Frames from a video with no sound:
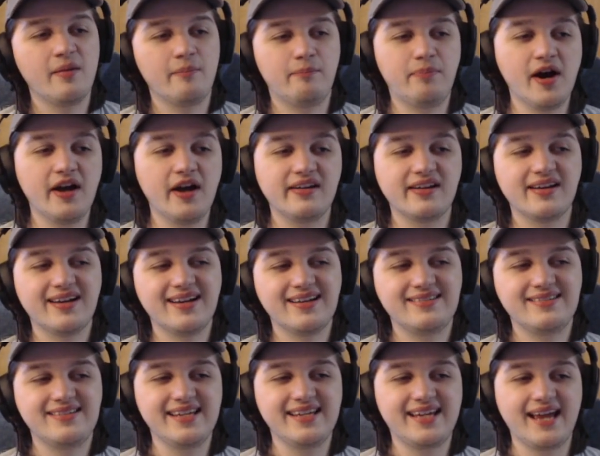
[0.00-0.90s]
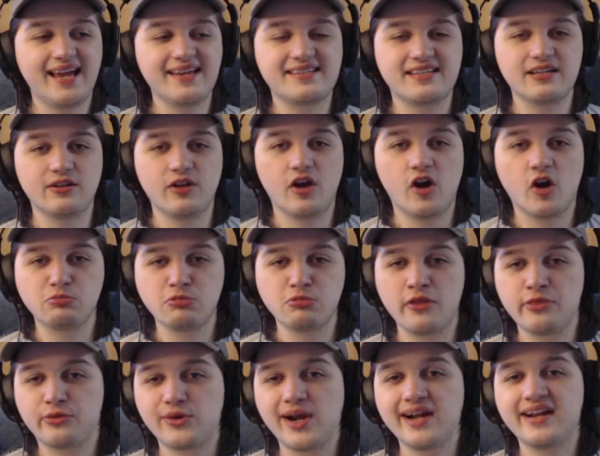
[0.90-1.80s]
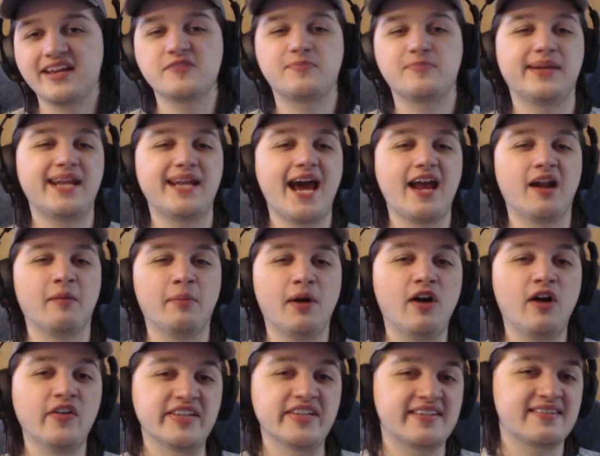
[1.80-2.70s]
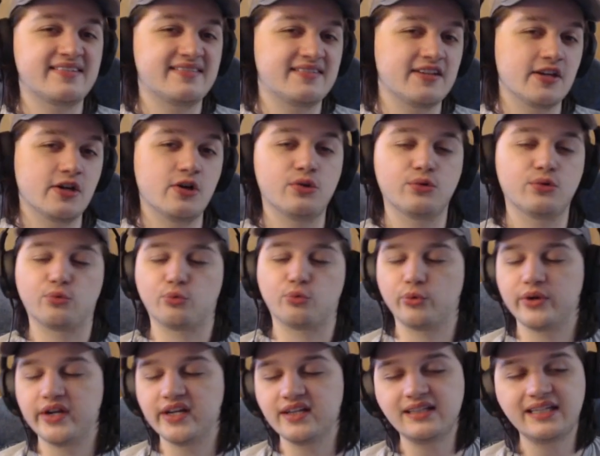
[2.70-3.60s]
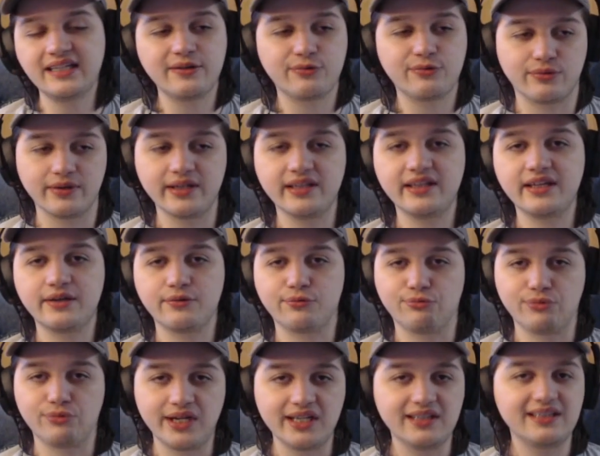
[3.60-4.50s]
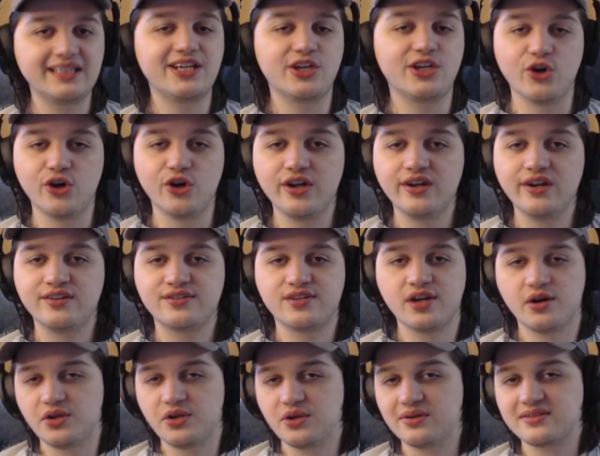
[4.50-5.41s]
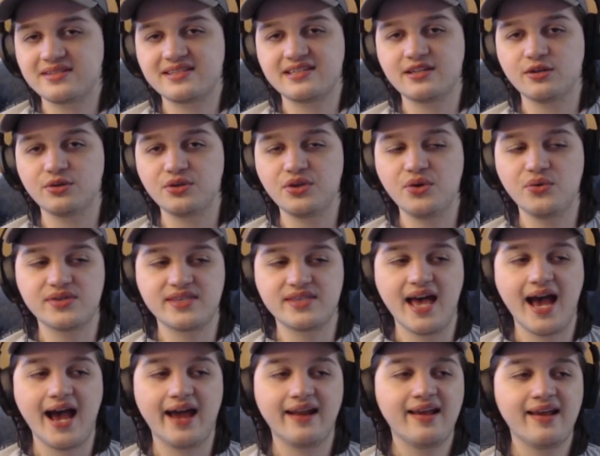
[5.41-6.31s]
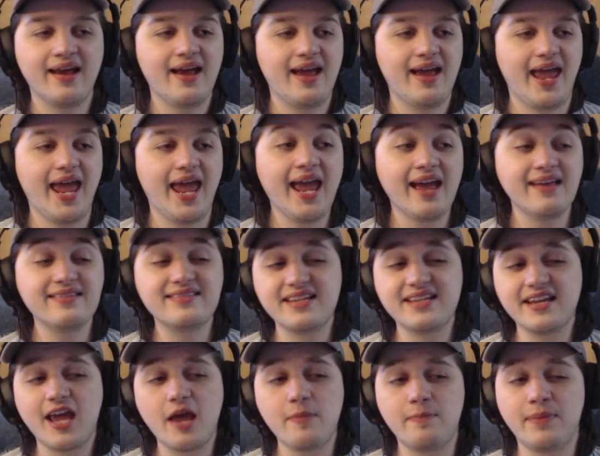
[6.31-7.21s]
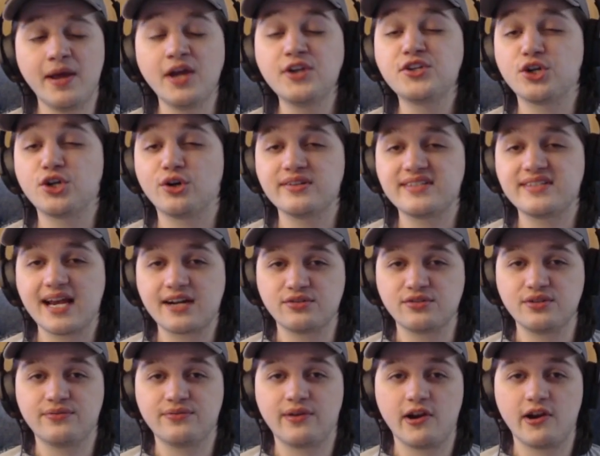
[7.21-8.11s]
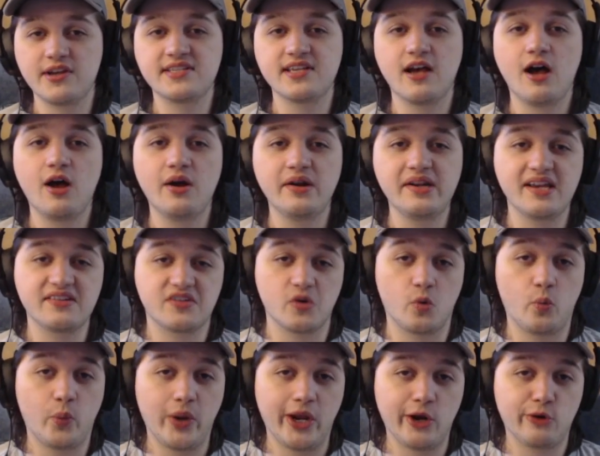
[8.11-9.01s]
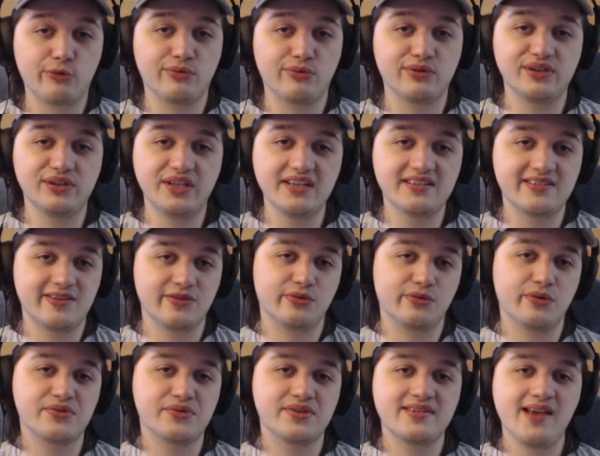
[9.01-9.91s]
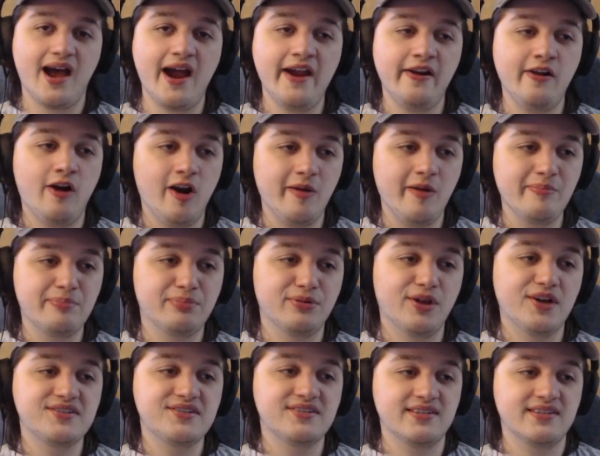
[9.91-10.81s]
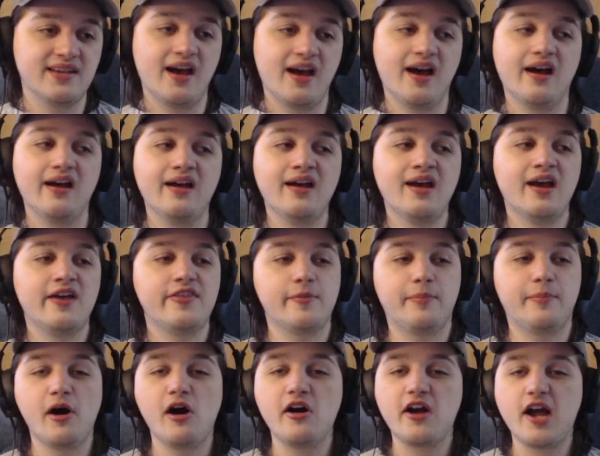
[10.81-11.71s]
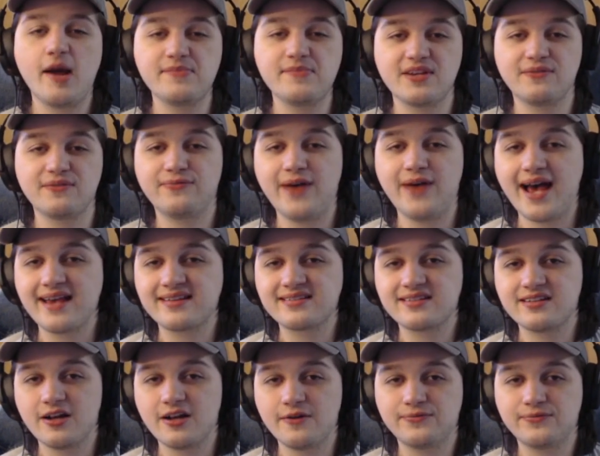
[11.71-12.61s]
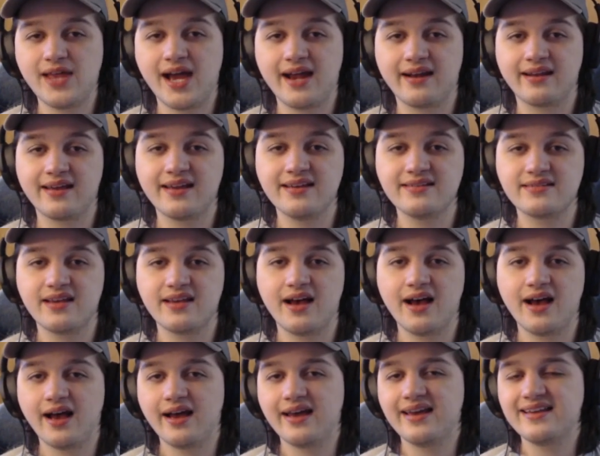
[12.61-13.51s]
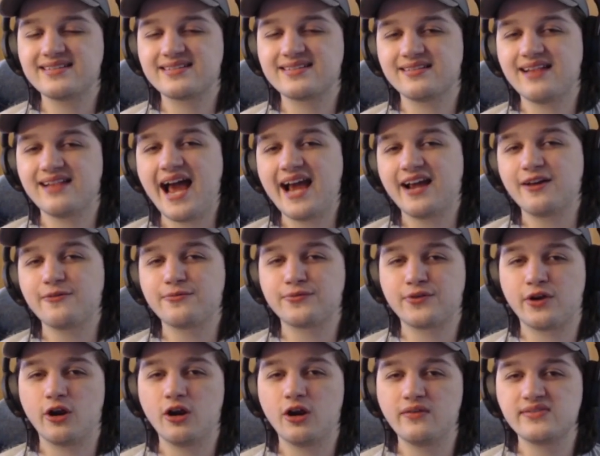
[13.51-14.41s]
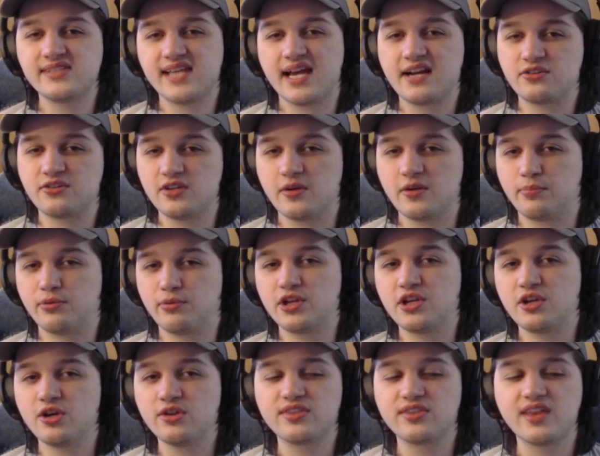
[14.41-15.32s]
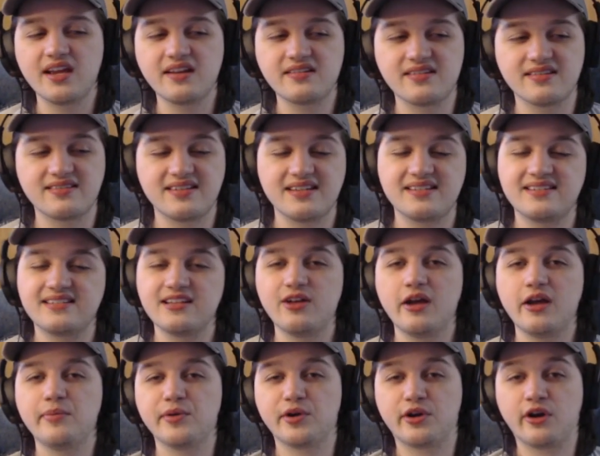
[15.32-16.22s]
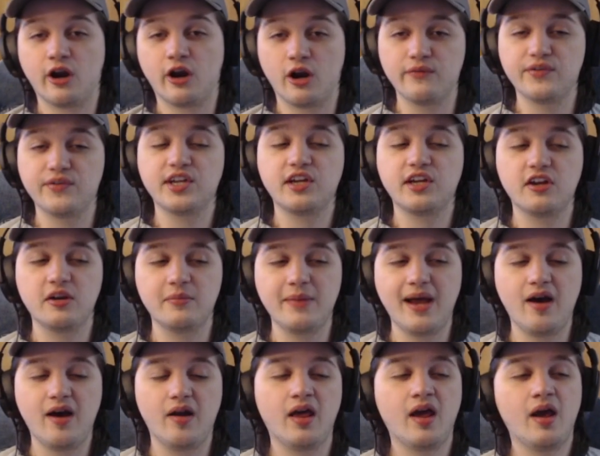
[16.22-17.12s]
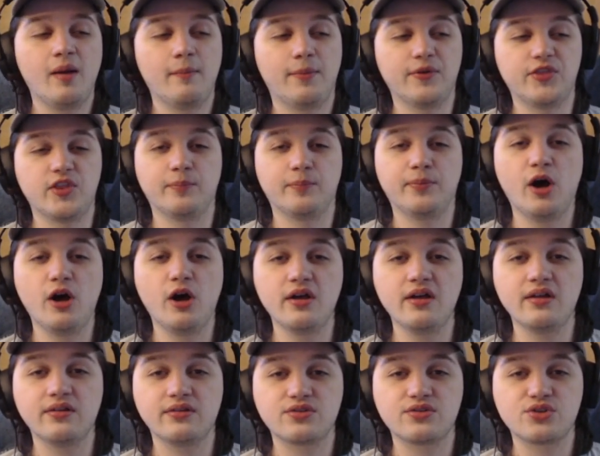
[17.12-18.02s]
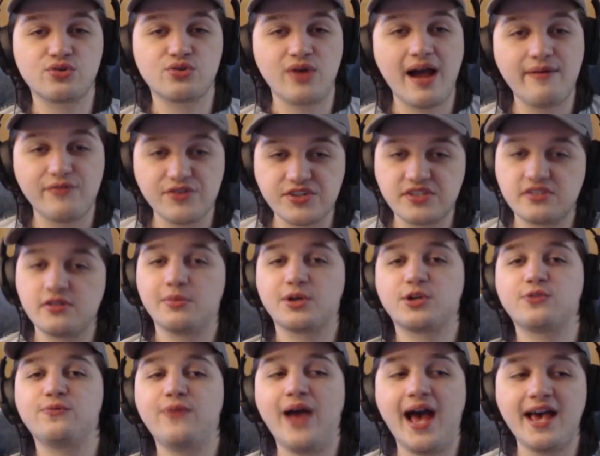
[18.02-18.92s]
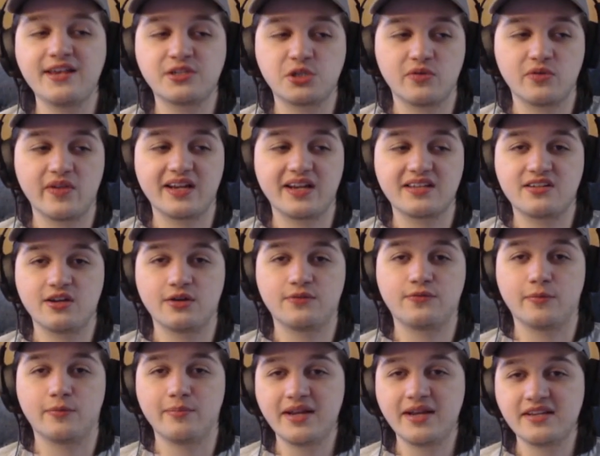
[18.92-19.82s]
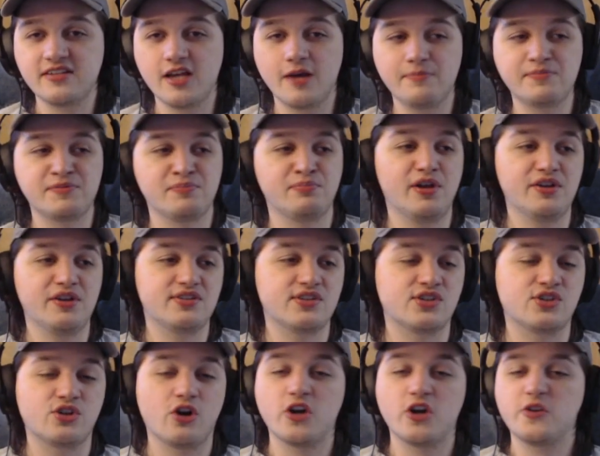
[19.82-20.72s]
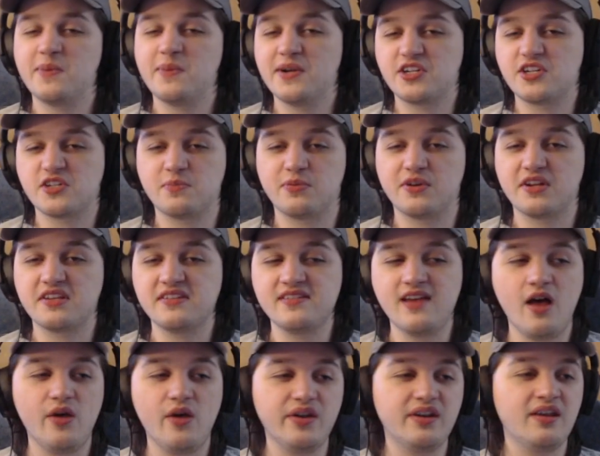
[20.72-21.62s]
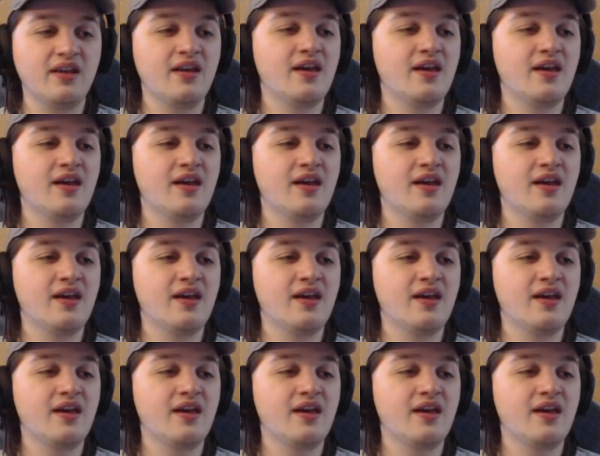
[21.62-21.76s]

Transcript: But DK's still a home run threat. His banana ball is still really, really, really good, so you could still use that. And DK pitcher is actually very solid. He has a weird release and throws sidearm. Plus, the ball comes in fast enough that his lack of curve is actually a pretty good thing, since he's still able to curve it a good amount, but the ball travels so much faster that it's good for mix-ups. Plus, his charge pitch is pretty solid.